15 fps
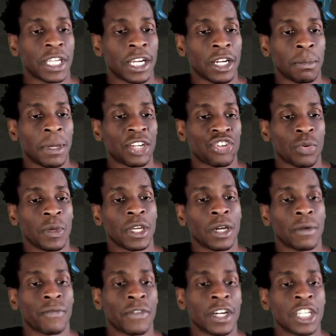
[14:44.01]
to make sure we go
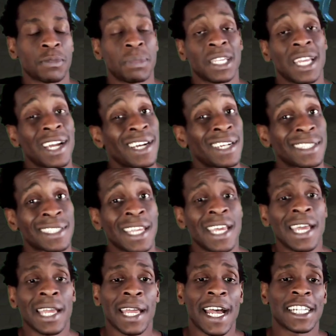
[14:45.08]
first because
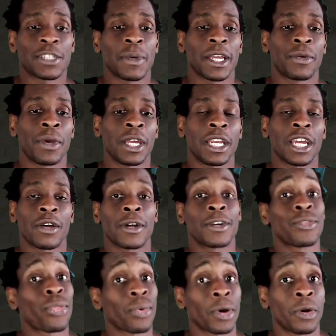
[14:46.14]
Castaway Green Arrow,
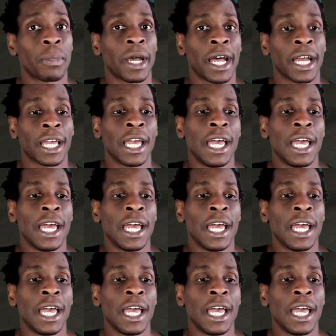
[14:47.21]
throwback,